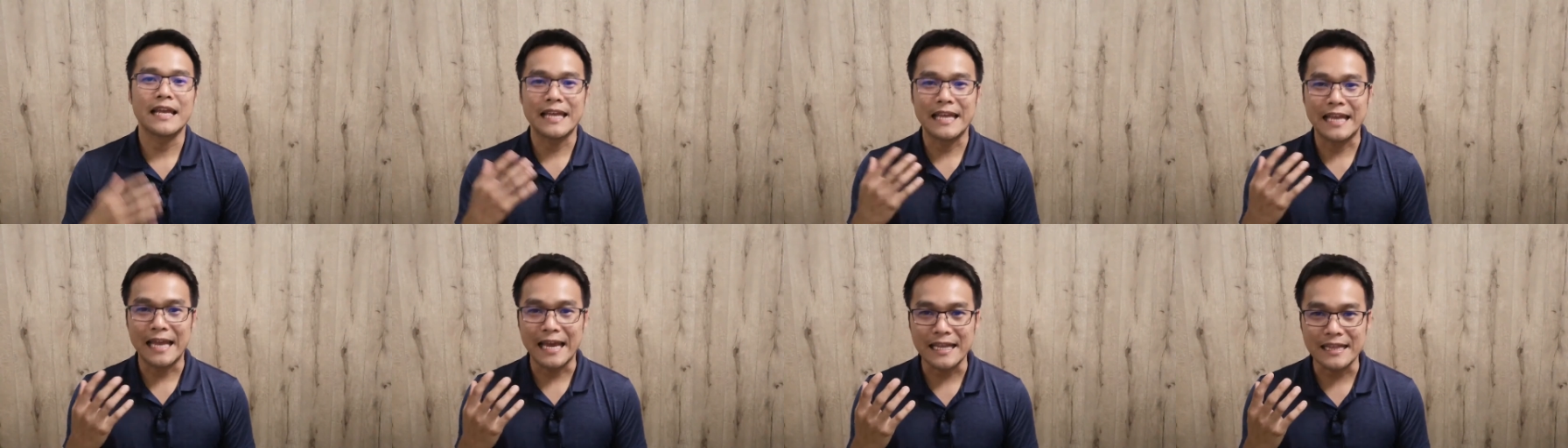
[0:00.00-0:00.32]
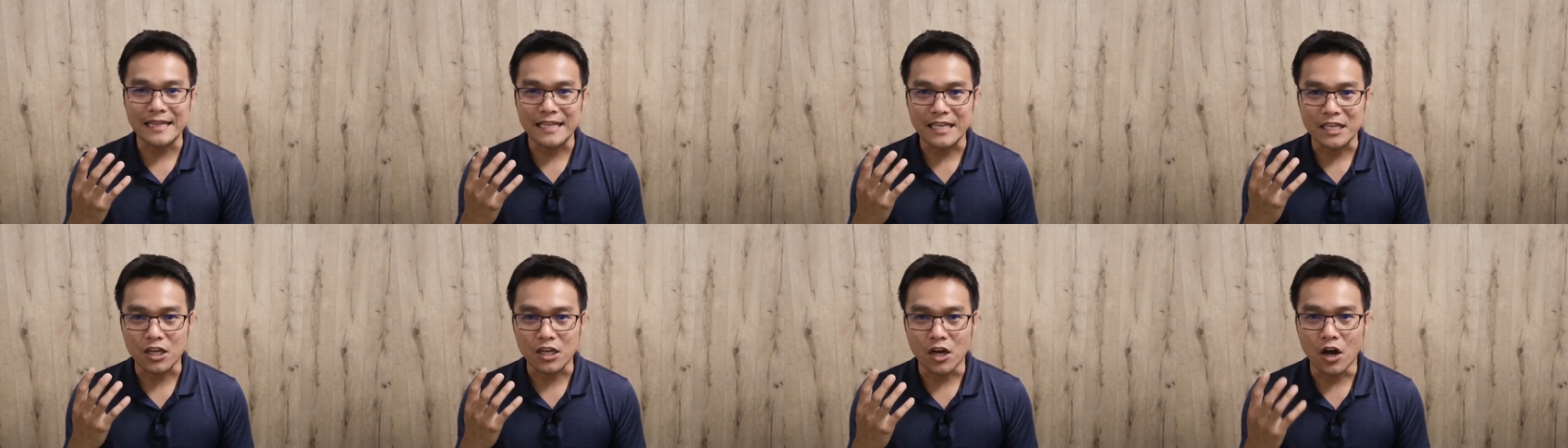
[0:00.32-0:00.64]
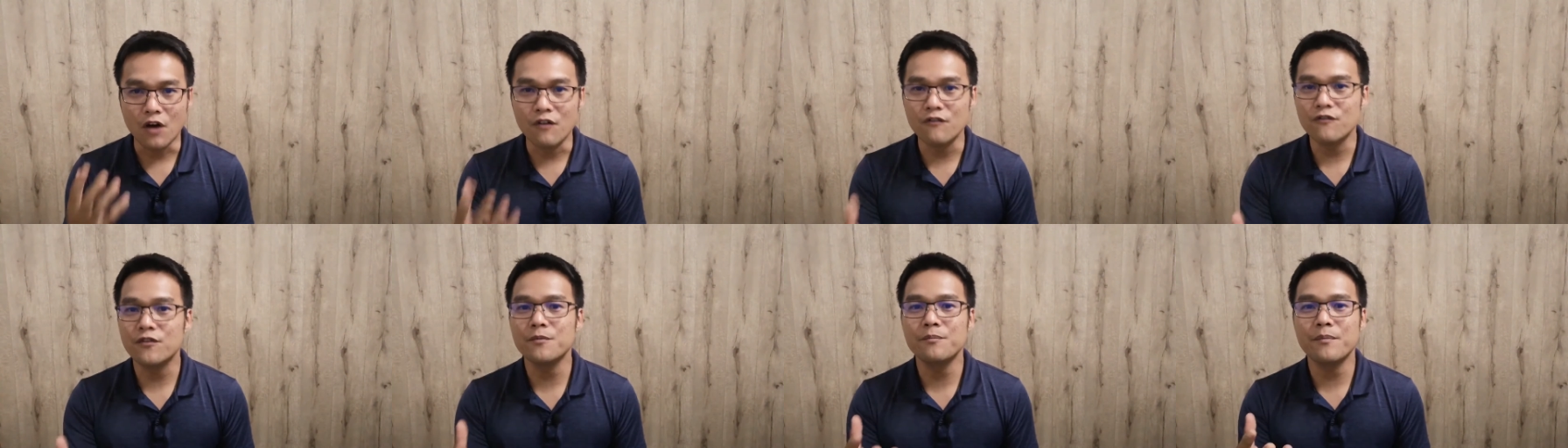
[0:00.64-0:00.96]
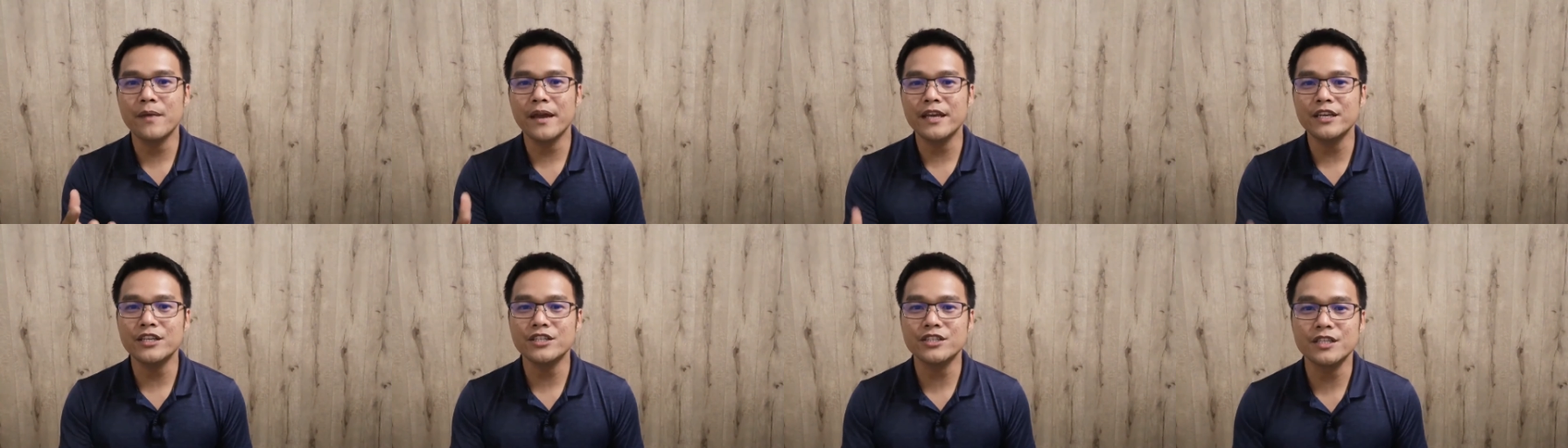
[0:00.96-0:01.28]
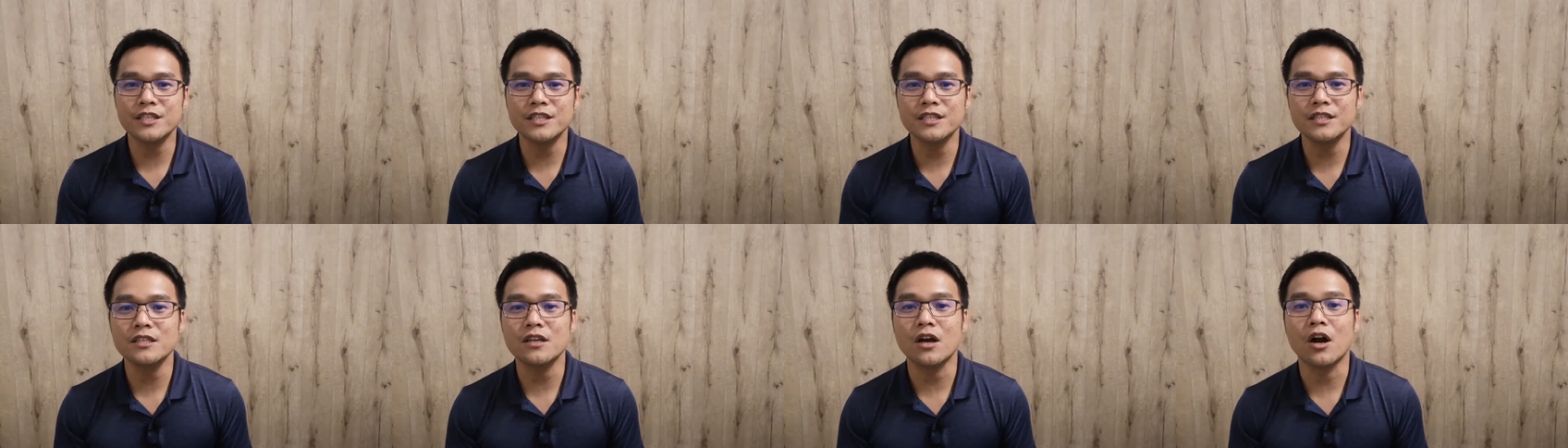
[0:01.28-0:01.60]
get the
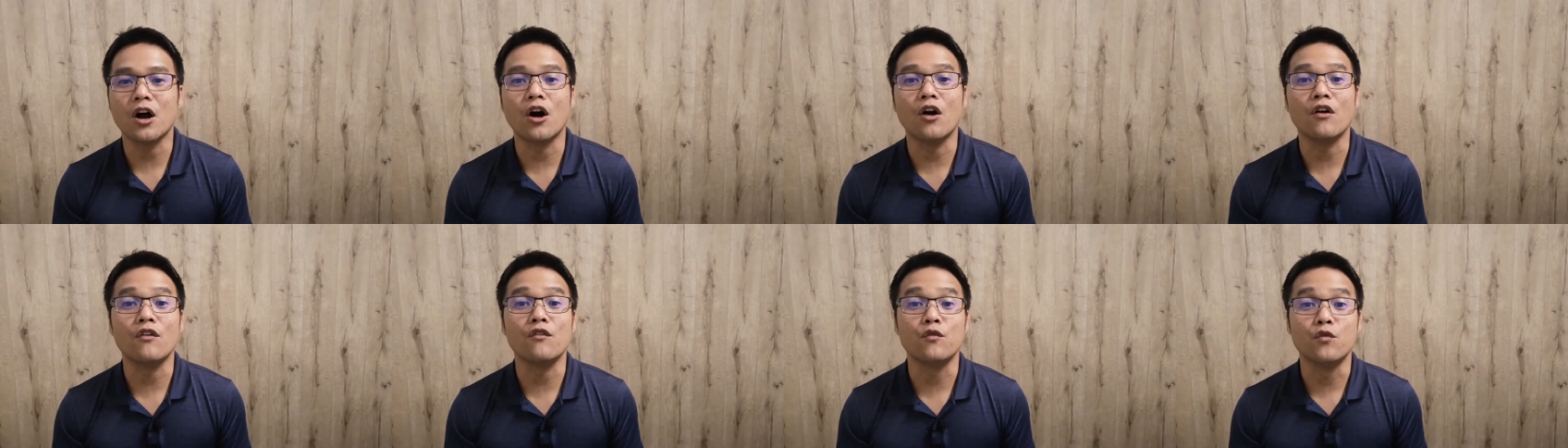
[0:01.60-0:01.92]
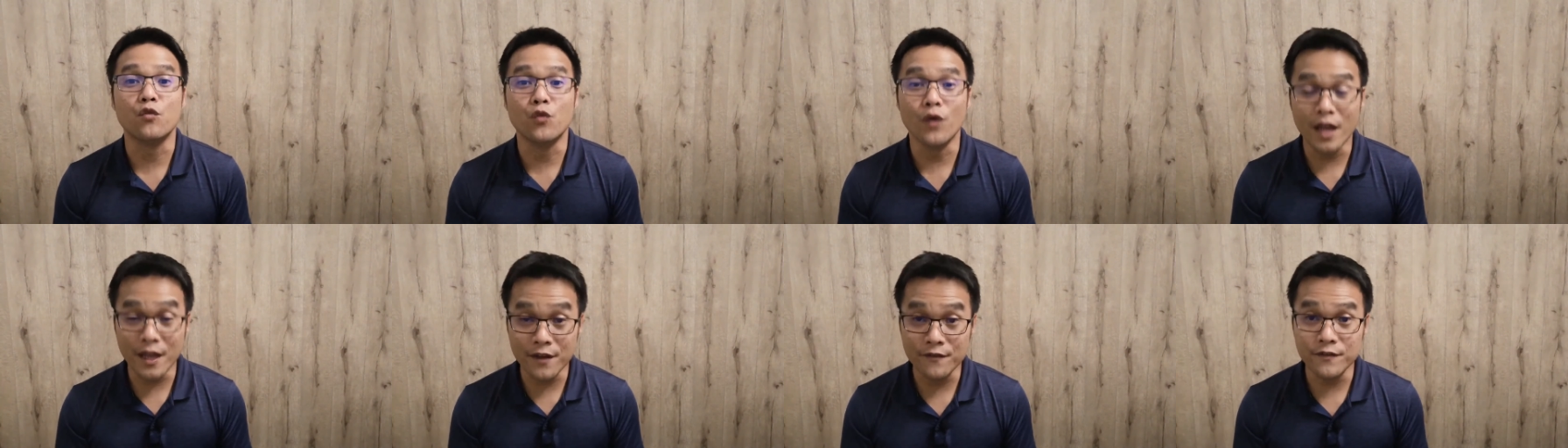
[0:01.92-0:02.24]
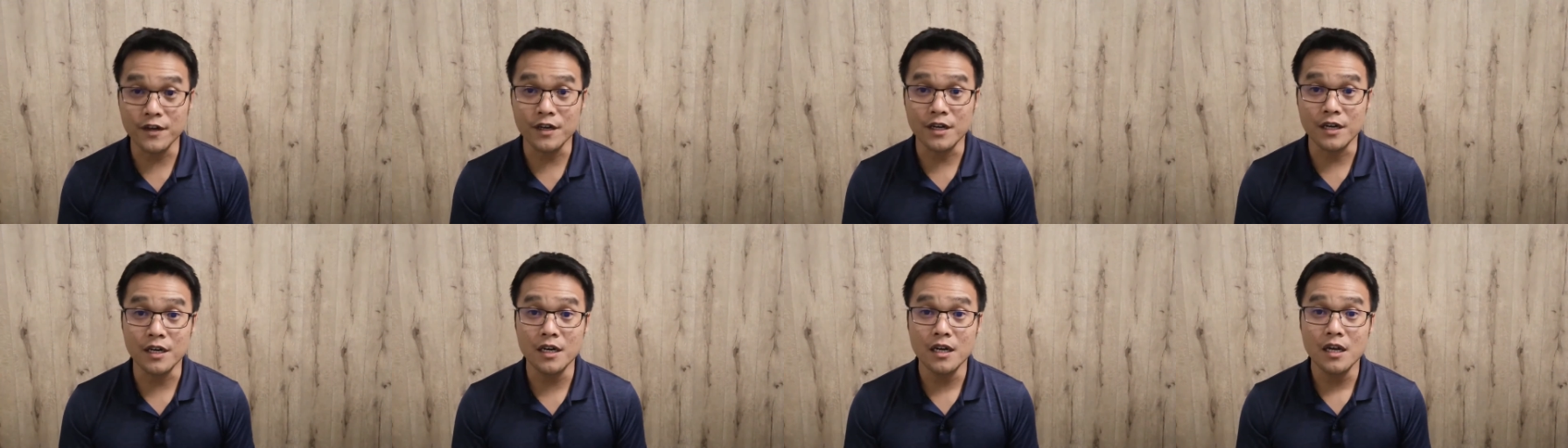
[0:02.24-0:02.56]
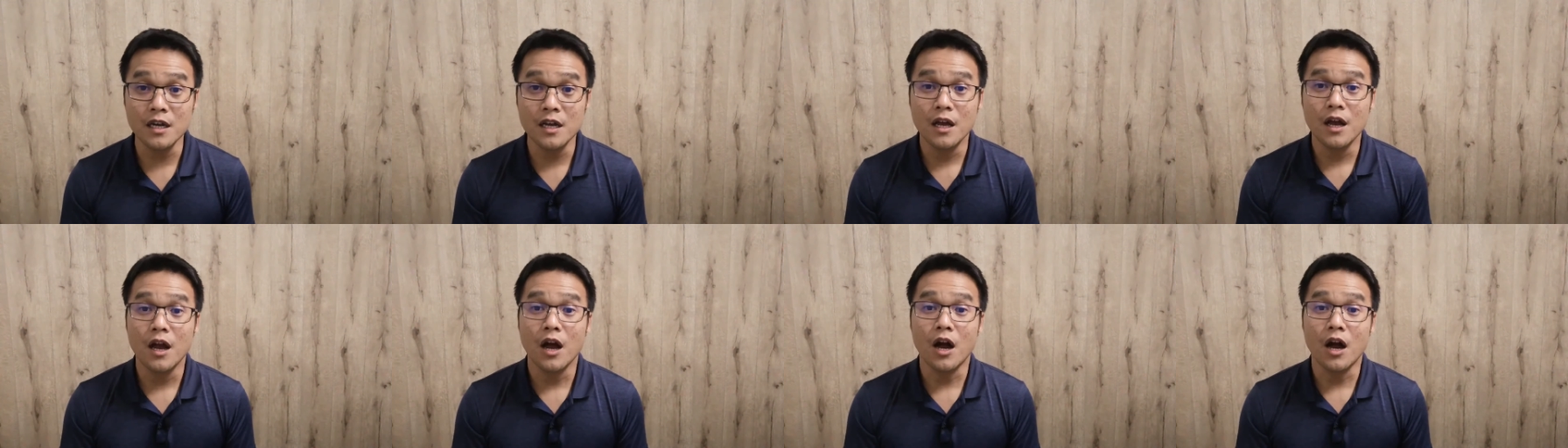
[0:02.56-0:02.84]
confirmation of waiver